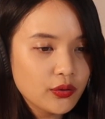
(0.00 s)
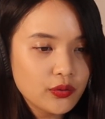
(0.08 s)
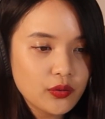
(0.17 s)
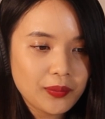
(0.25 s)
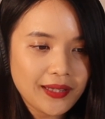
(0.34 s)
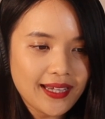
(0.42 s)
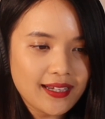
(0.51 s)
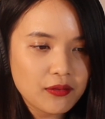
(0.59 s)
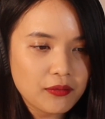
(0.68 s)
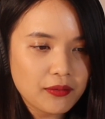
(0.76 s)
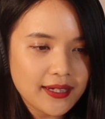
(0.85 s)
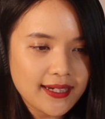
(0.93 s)
Ooh, black
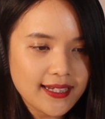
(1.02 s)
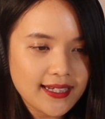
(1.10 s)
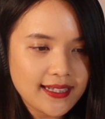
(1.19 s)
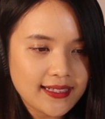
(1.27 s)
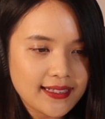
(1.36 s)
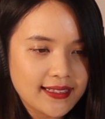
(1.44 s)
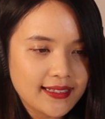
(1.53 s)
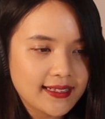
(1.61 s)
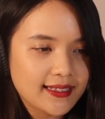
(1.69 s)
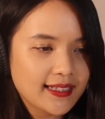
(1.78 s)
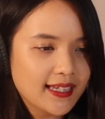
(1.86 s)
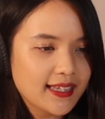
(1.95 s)
and white. I
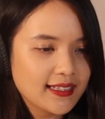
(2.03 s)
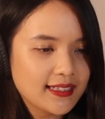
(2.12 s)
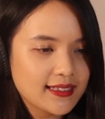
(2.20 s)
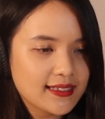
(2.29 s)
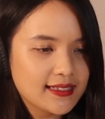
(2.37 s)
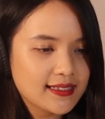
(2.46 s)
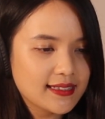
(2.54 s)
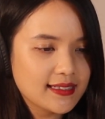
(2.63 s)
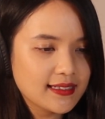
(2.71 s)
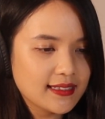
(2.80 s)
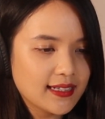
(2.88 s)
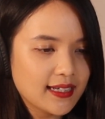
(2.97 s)
like this.
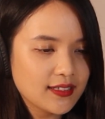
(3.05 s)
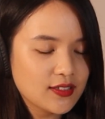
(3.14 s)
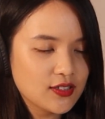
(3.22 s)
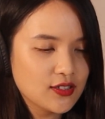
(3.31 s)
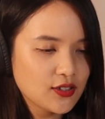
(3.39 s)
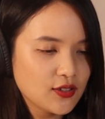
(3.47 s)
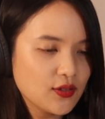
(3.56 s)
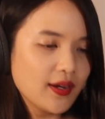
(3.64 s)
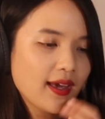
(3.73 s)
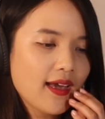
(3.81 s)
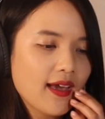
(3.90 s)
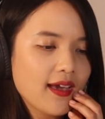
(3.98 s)
Let's do
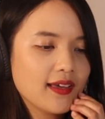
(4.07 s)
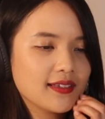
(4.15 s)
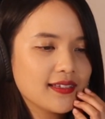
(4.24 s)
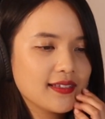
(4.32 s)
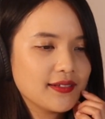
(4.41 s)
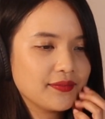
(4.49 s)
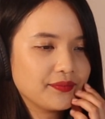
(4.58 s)
it!